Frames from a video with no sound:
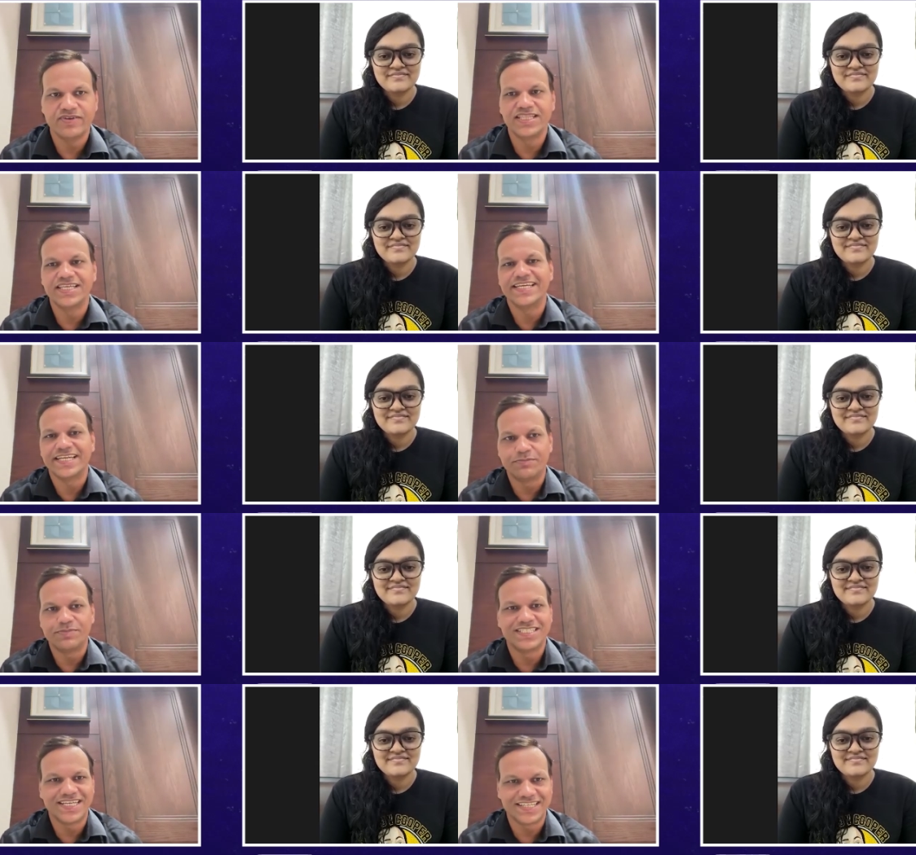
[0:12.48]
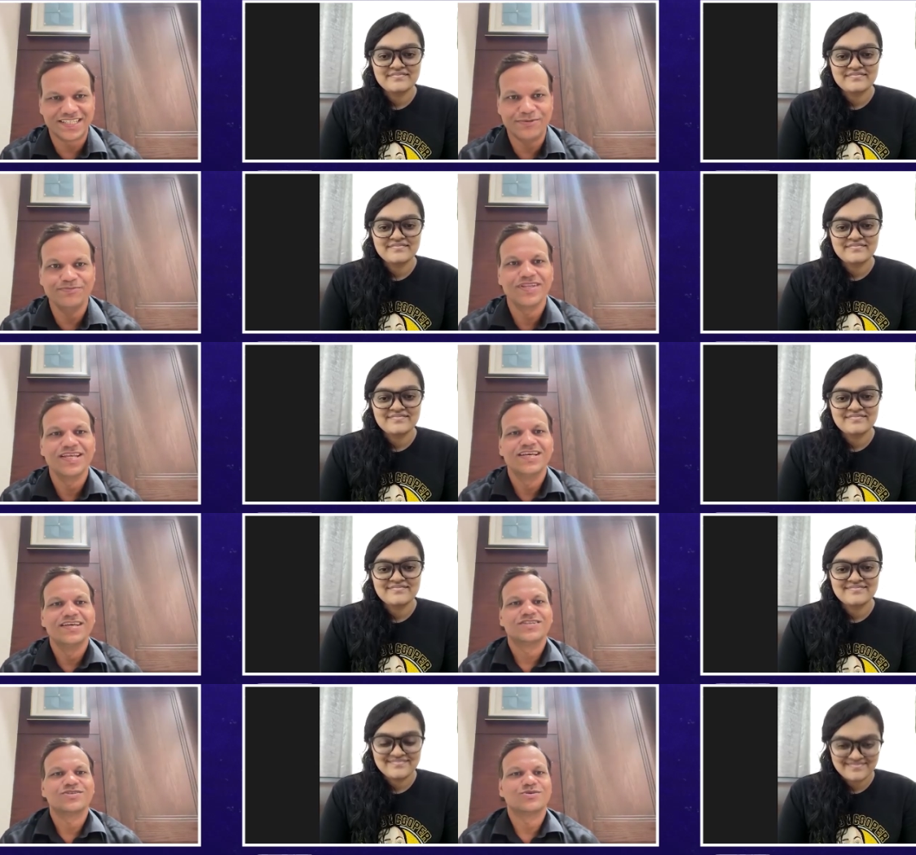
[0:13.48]
Speaker 1: in the NEET PG exam.
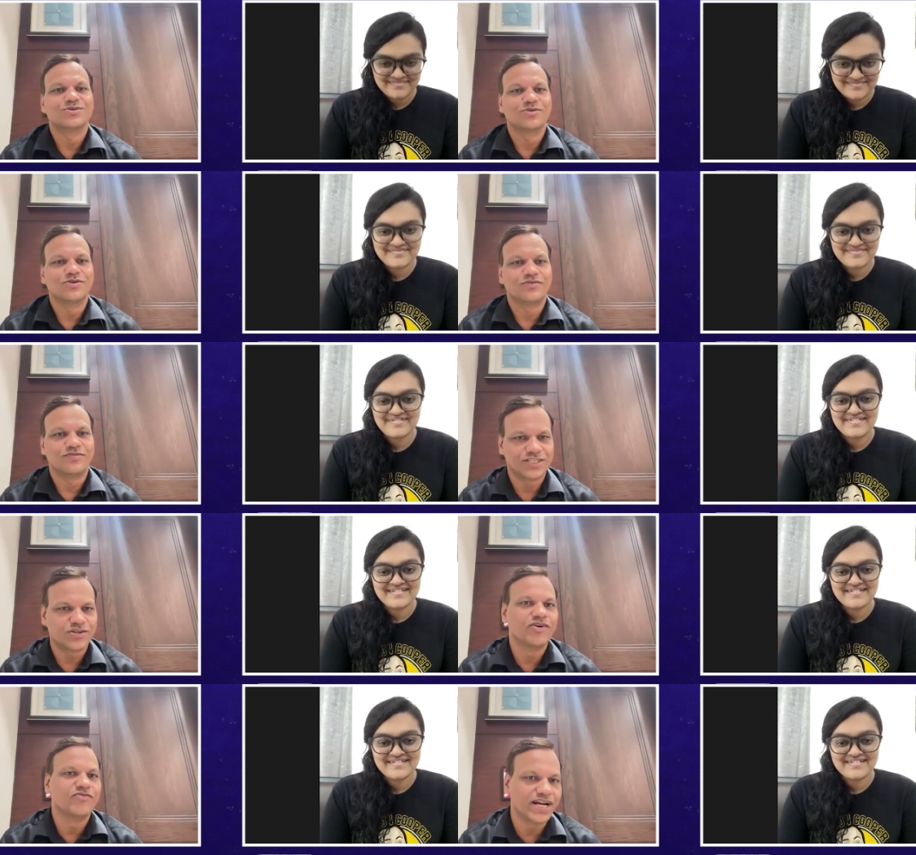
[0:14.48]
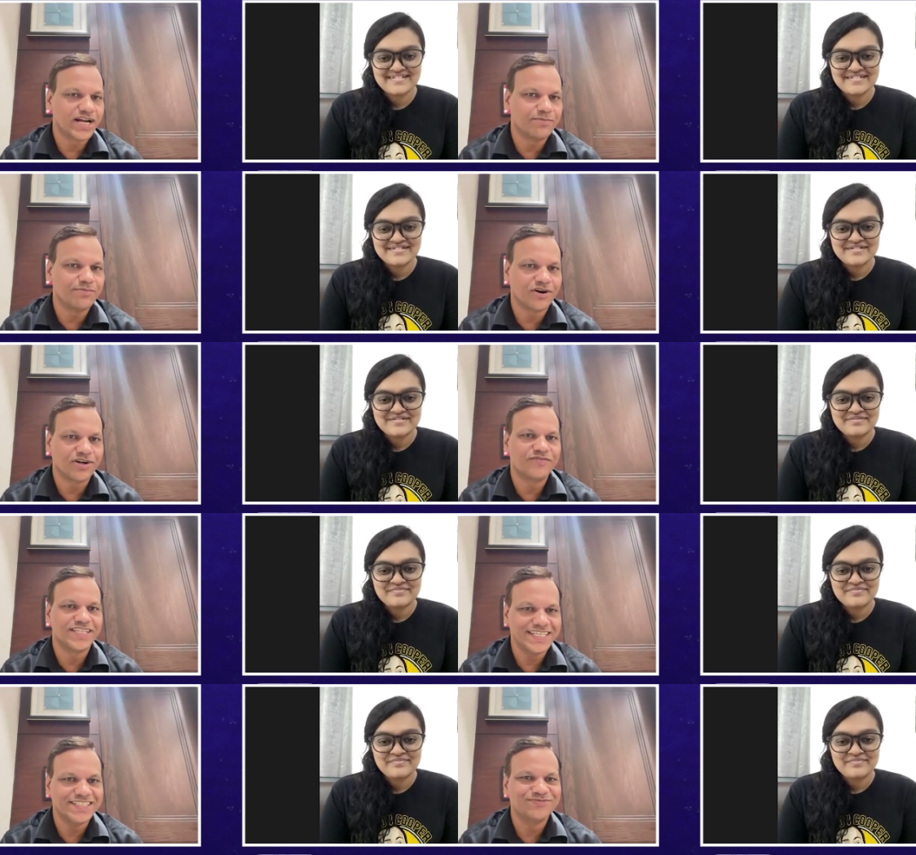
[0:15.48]
So, first of all, welcome, Dr.
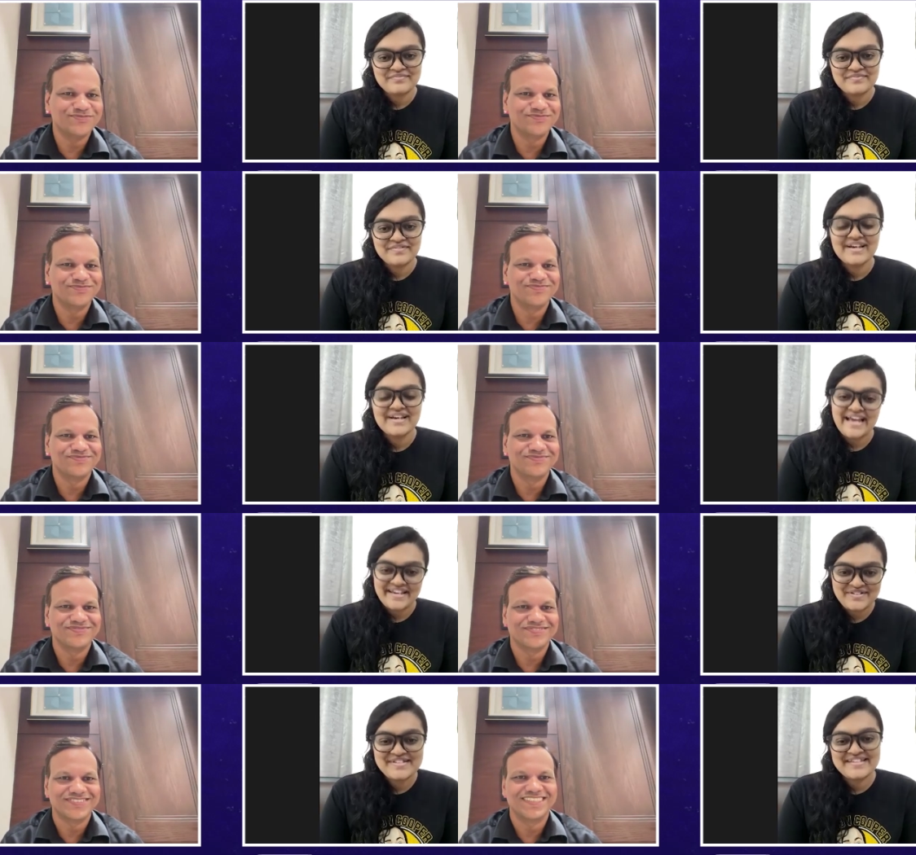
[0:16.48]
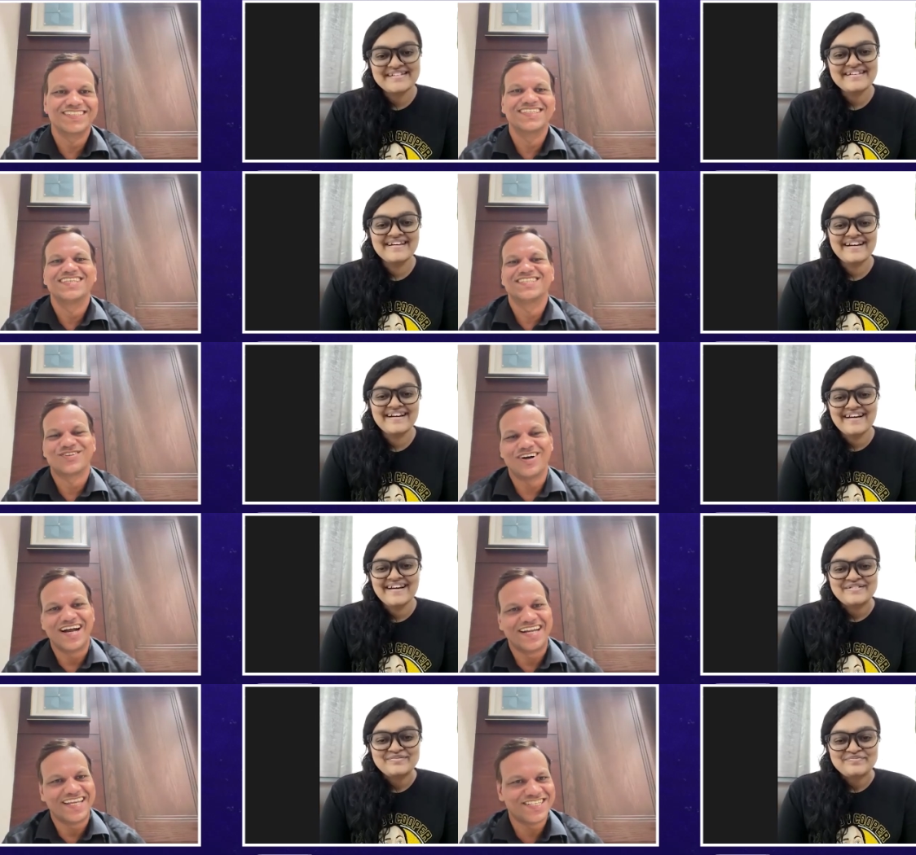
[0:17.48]
Vidhi.
Speaker 2: Thank you, sir.
Speaker 1: So,
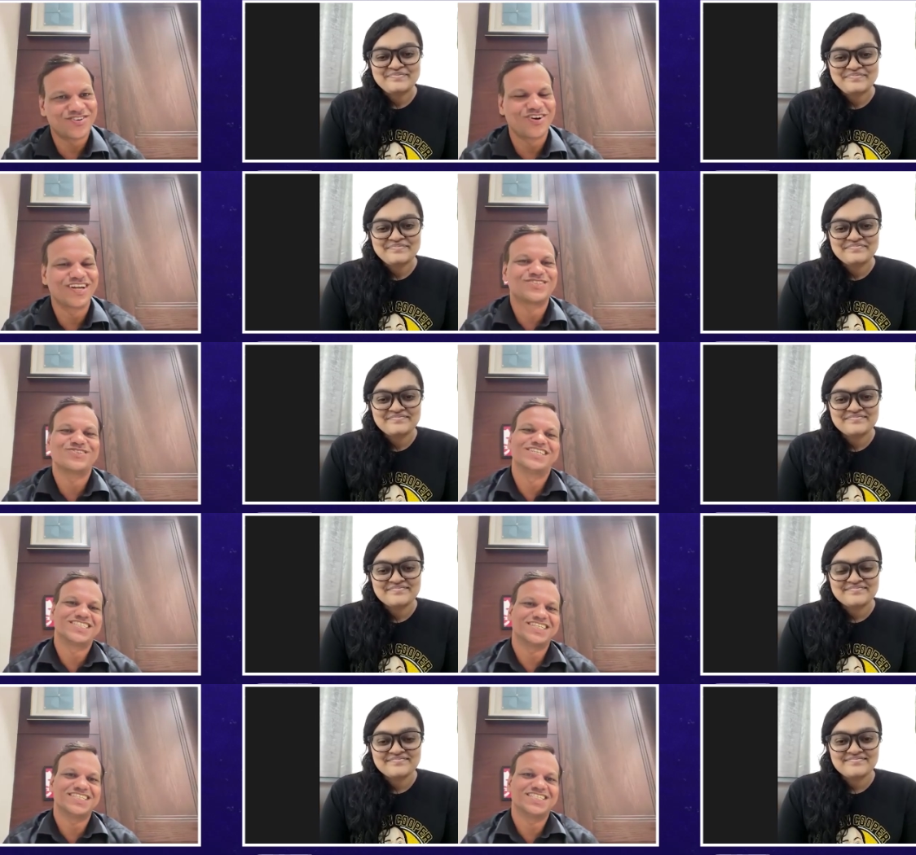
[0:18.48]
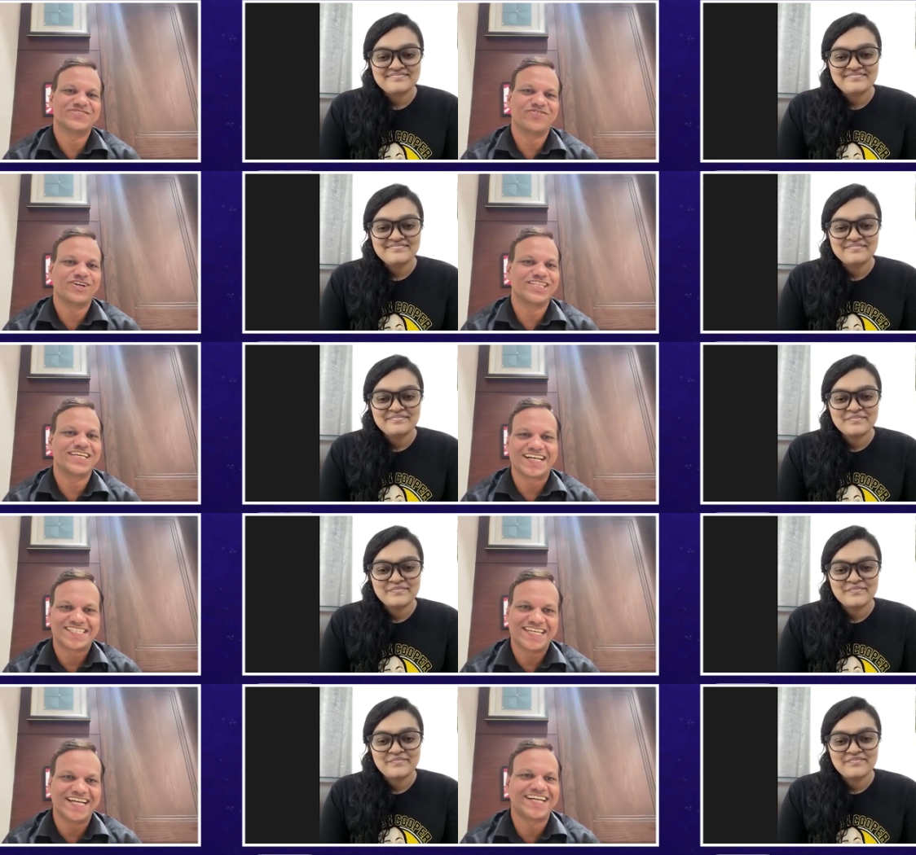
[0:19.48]
heartiest congratulations for the
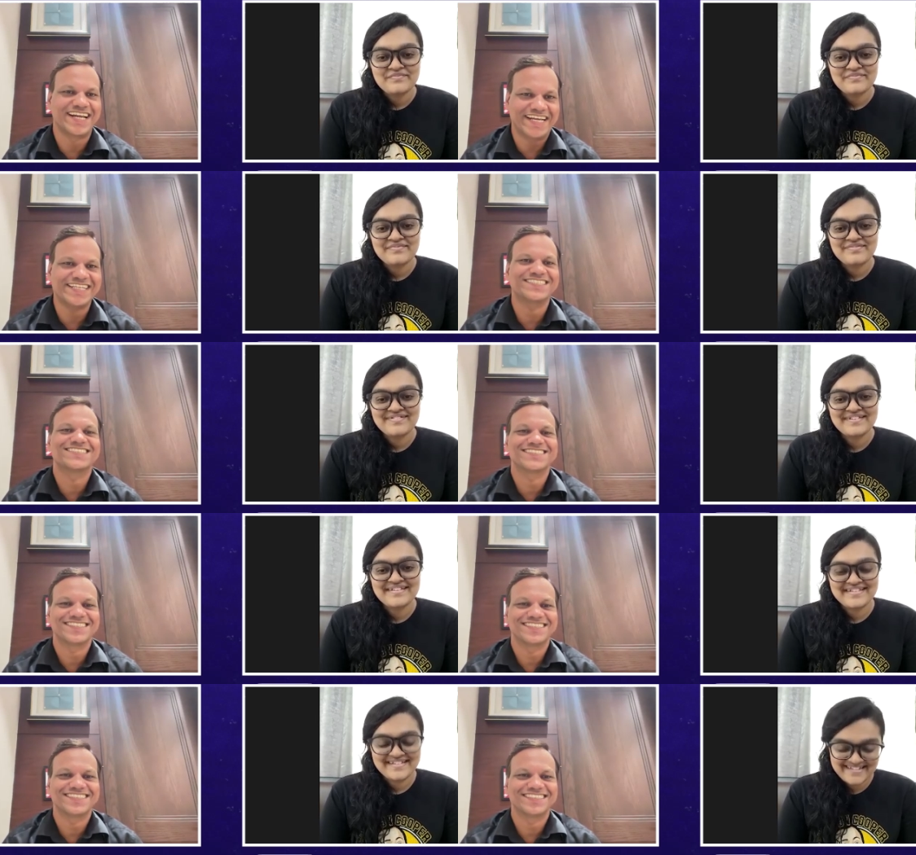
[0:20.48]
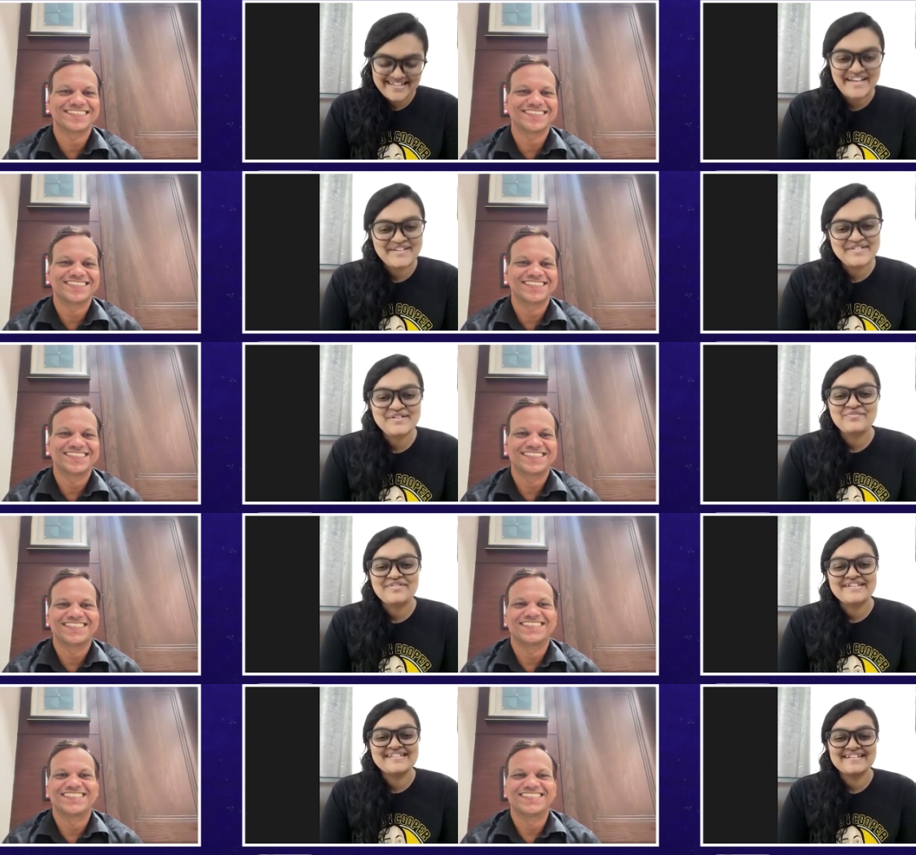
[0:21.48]
excellent rank.
Speaker 2: Thank you so
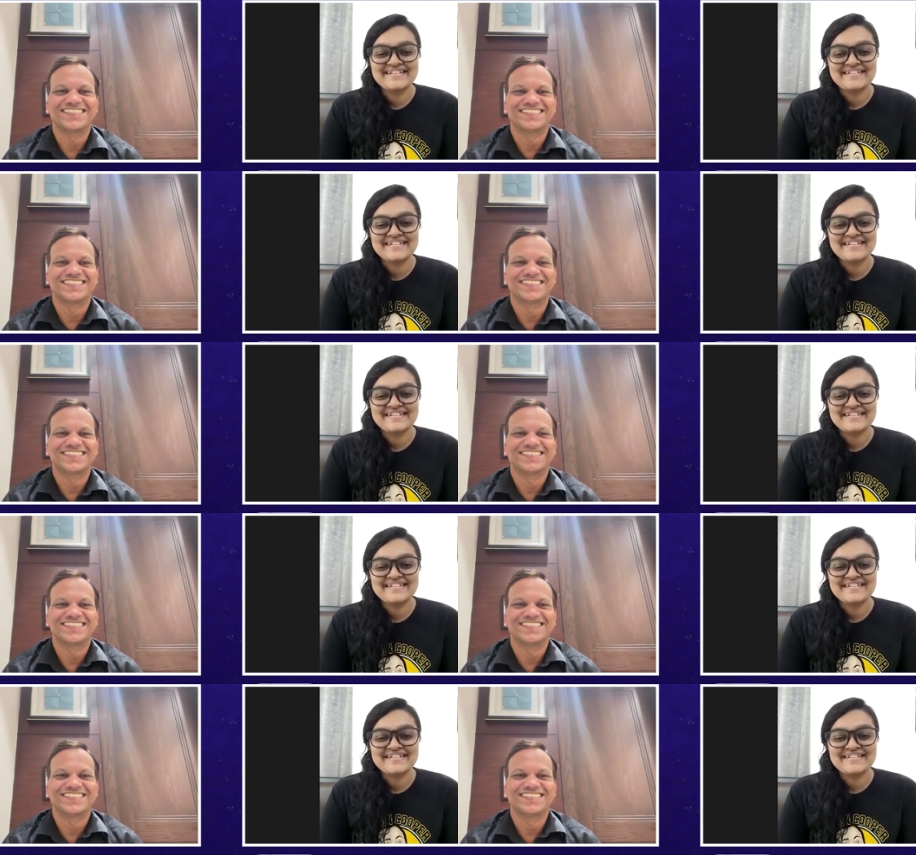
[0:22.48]
much, sir.